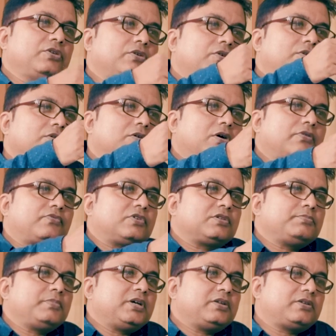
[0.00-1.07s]
If your
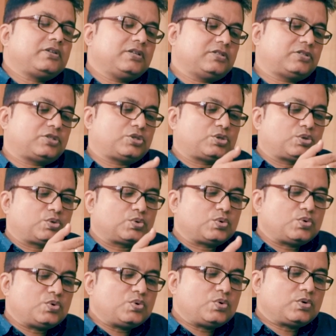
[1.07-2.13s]
government is
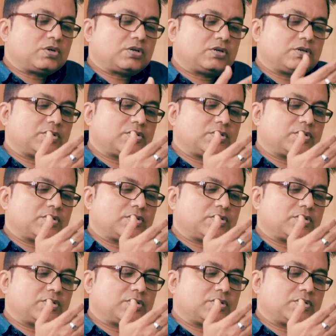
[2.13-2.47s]
so